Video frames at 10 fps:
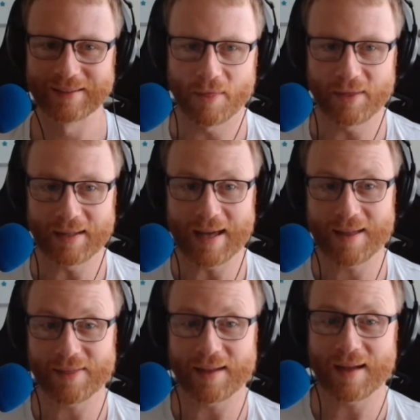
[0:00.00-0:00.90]
The
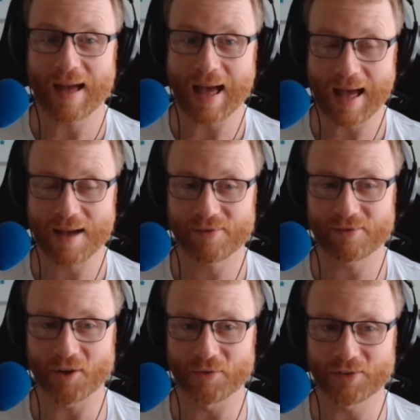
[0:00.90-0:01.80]
other
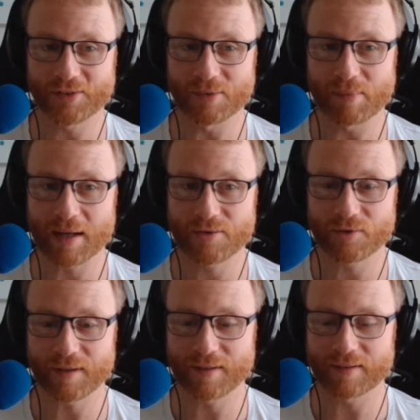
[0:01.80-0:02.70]
half of system
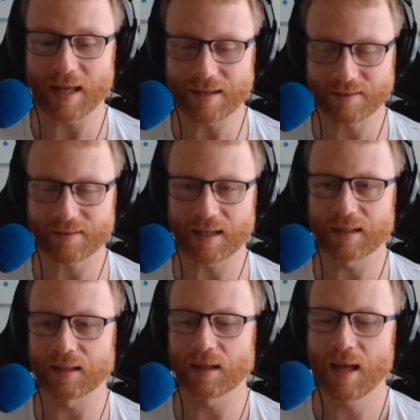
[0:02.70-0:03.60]
boundaries is
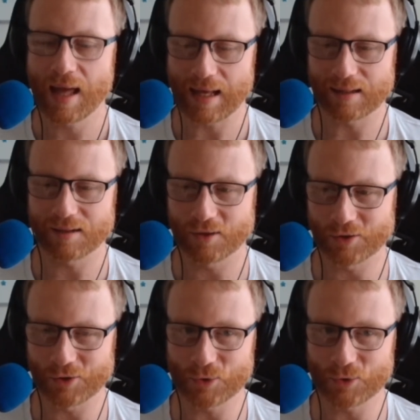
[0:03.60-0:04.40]
understanding how long